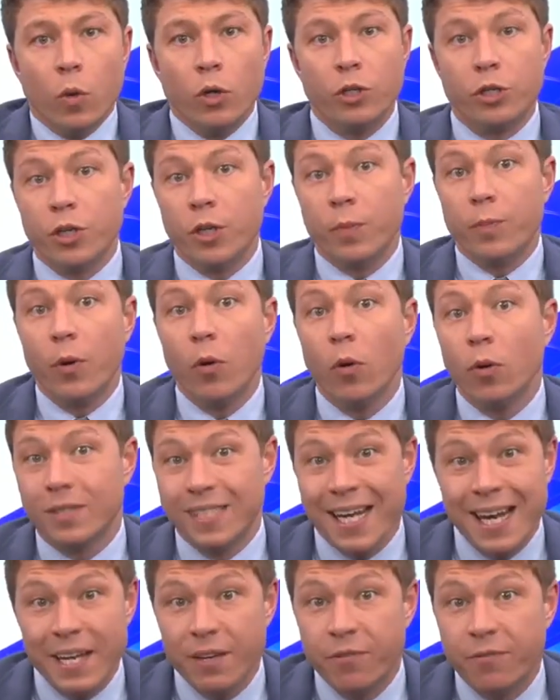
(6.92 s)
We should
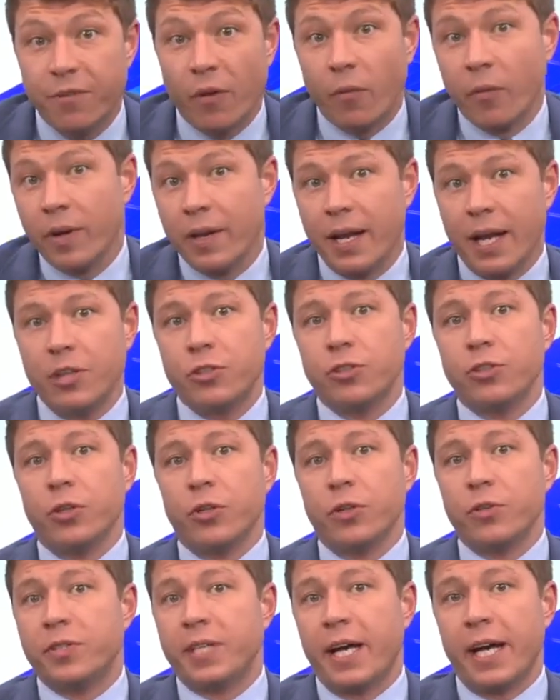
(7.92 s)
deport any foreign
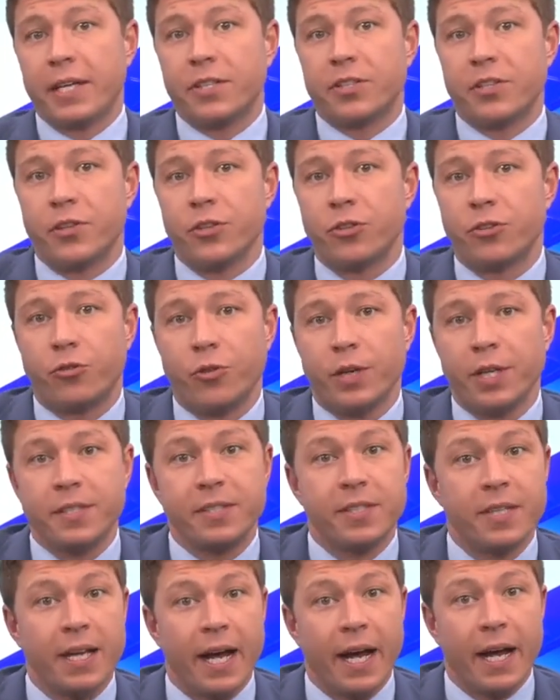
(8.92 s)
national who takes to the
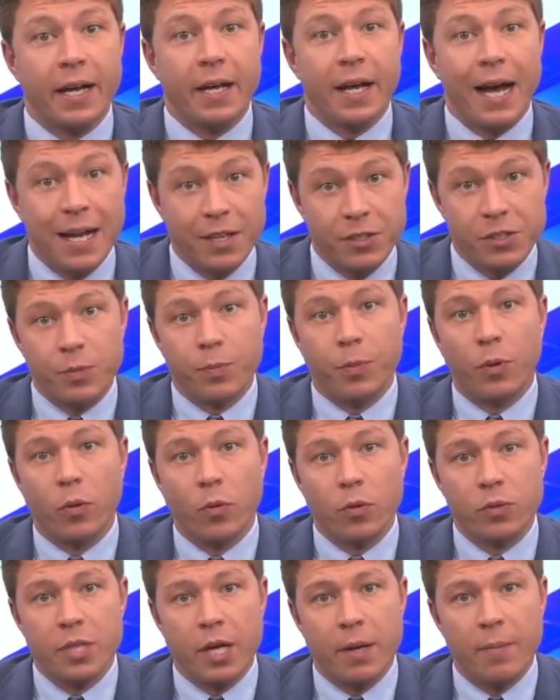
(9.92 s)
streets today and
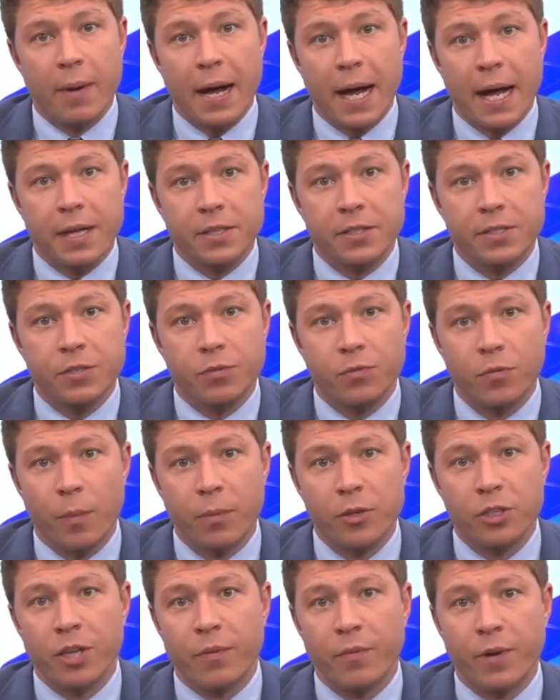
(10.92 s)
supports Hamas.
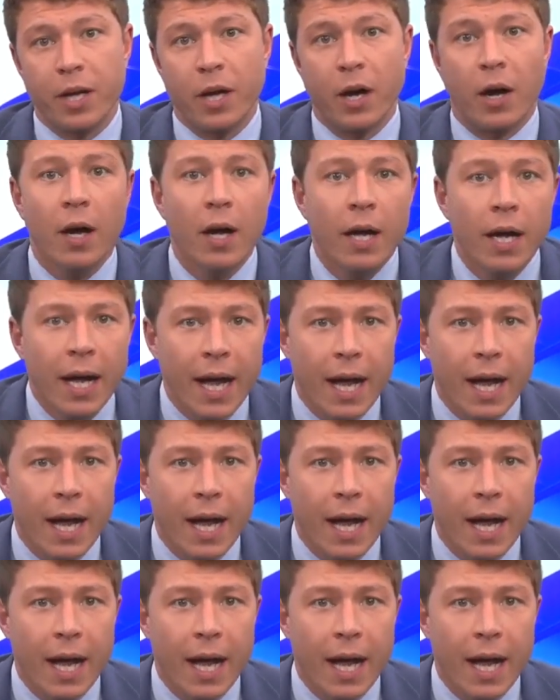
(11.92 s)
Robert Jemrick, our